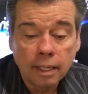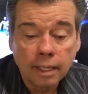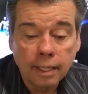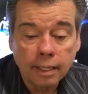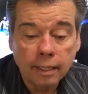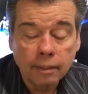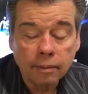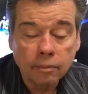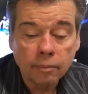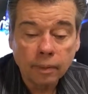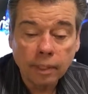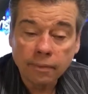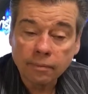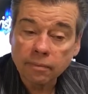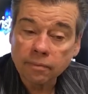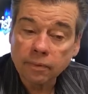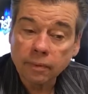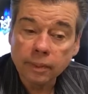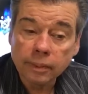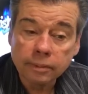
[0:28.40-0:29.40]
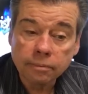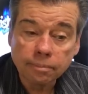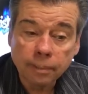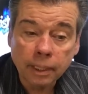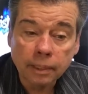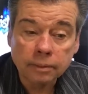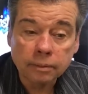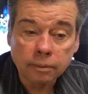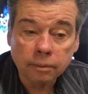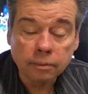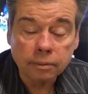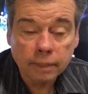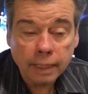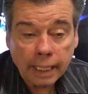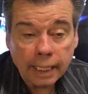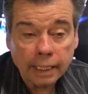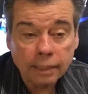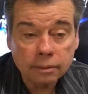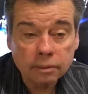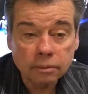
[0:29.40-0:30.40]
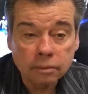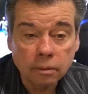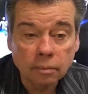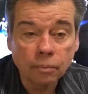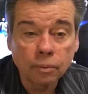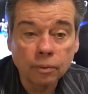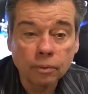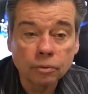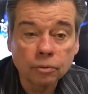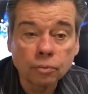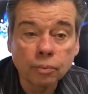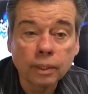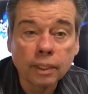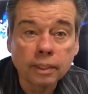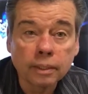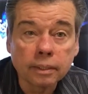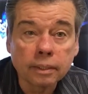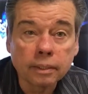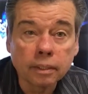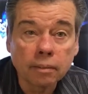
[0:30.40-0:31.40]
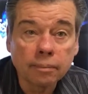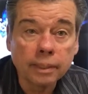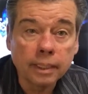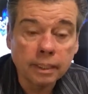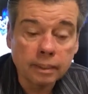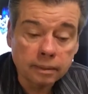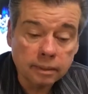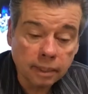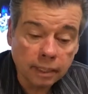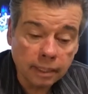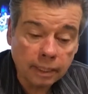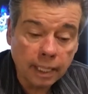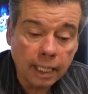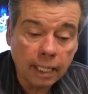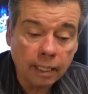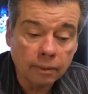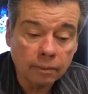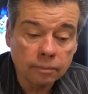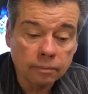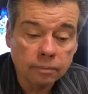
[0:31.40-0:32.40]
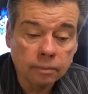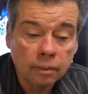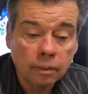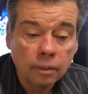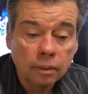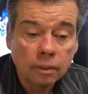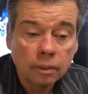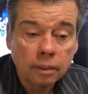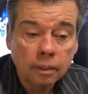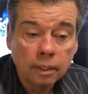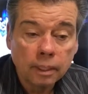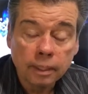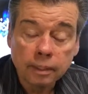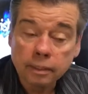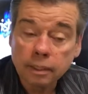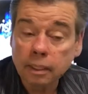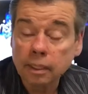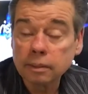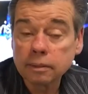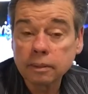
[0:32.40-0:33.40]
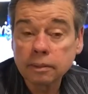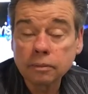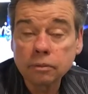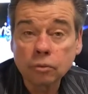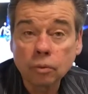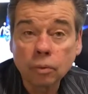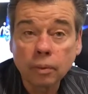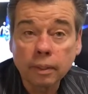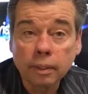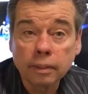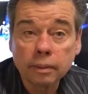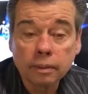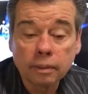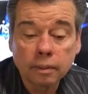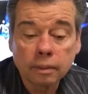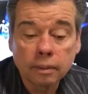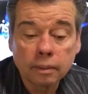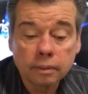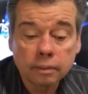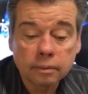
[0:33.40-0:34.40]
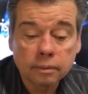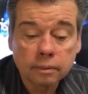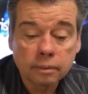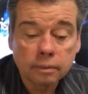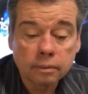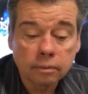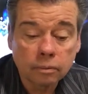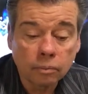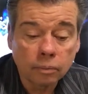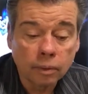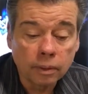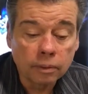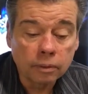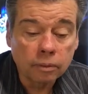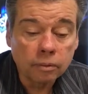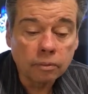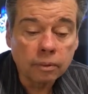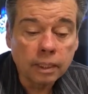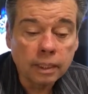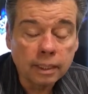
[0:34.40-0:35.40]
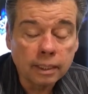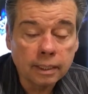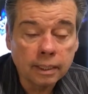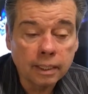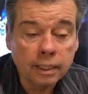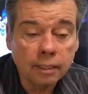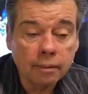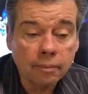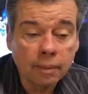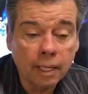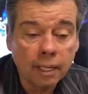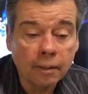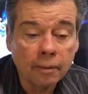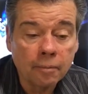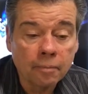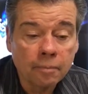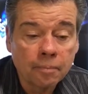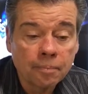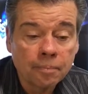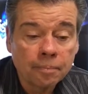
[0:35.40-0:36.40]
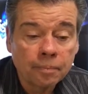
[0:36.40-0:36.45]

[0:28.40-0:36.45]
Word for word: and we have a very special guest, someone who's willing to come in and sit down and tell us a story. Uh, the one unique thing about